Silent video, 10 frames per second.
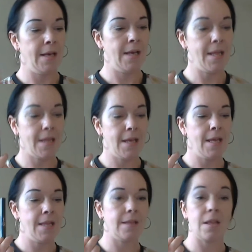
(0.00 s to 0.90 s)
this
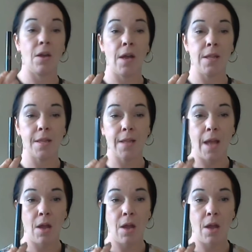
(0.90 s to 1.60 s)
is designed to stay